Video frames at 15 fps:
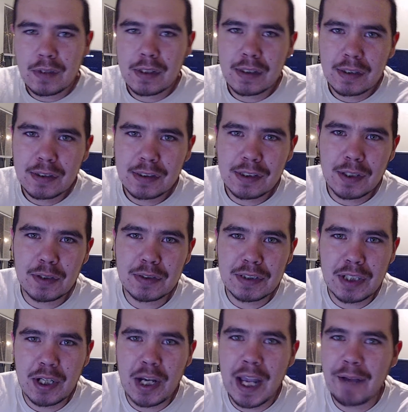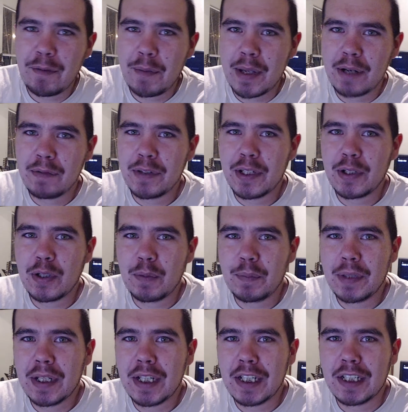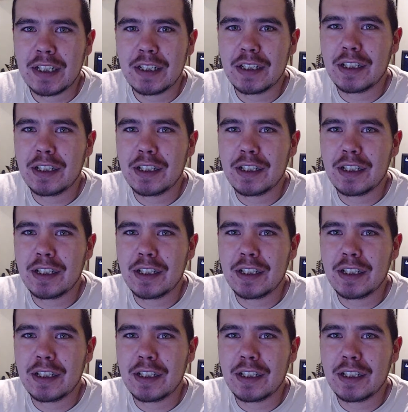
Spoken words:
So sorry I haven't made a video in a minute.